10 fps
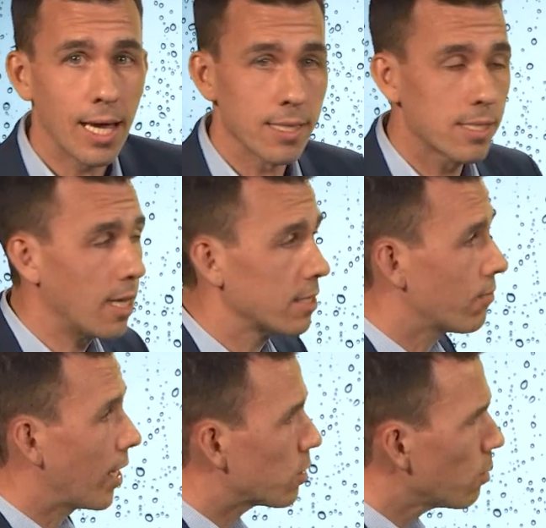at the start
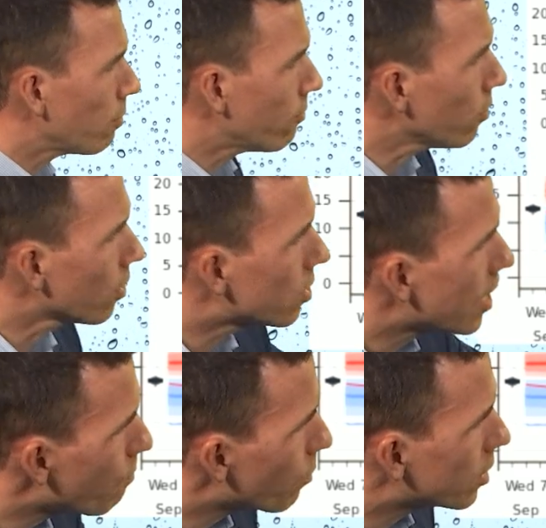of next week before those
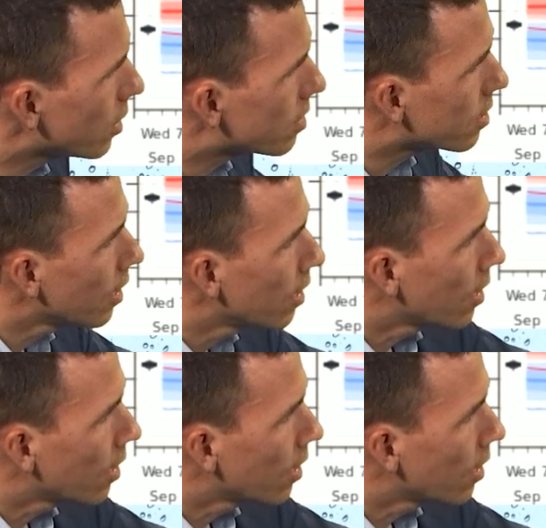temperatures